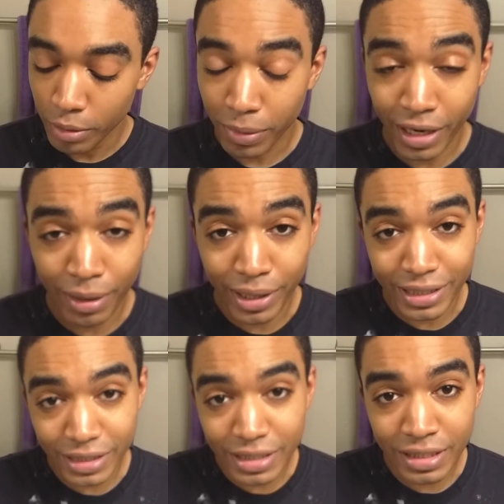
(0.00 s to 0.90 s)
but I
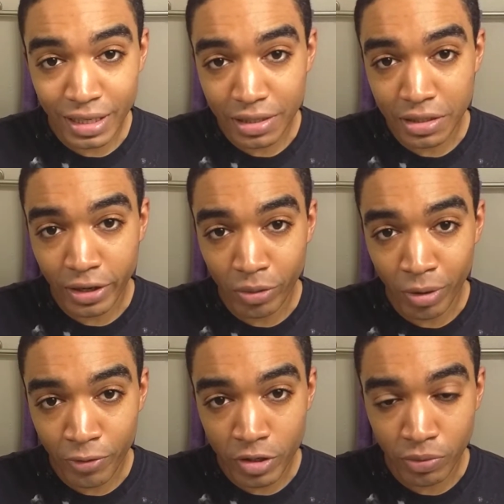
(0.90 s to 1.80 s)
didn't test this out on
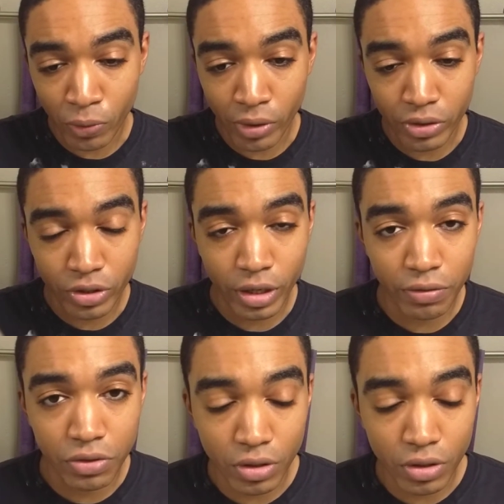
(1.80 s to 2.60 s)
my face before I shaved.